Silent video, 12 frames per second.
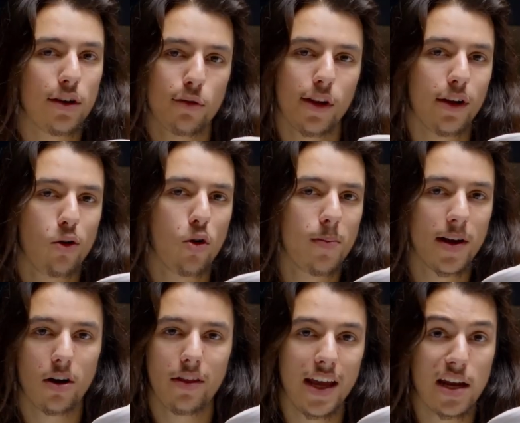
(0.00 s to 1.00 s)
is really cool about
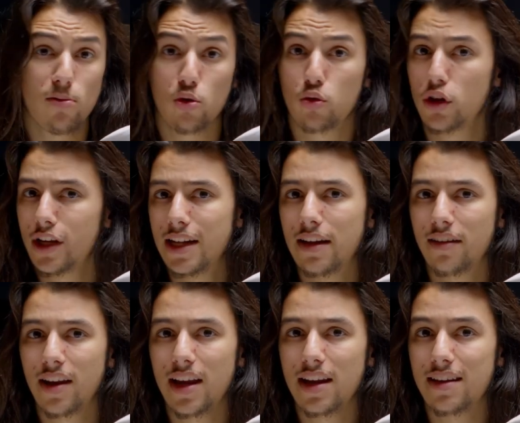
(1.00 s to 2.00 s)
all the animals we're looking at
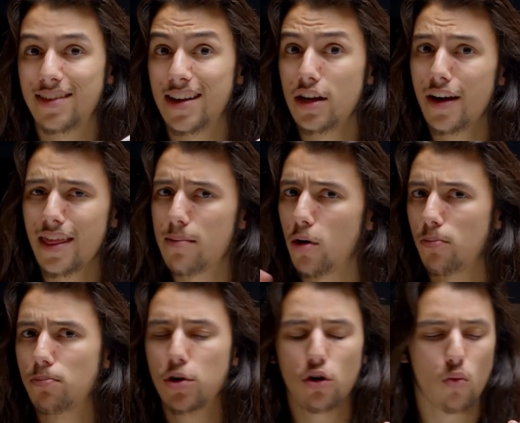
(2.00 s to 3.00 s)
today is that none of them are
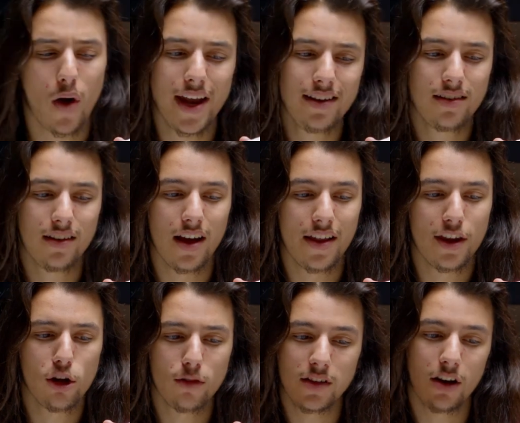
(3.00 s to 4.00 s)
pure white. They
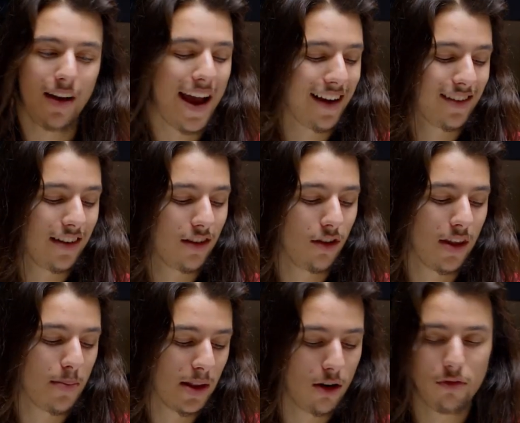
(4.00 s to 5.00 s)
all have little accents to
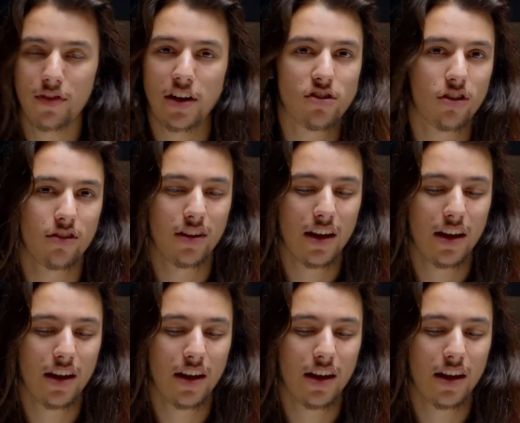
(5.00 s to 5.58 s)
them and little features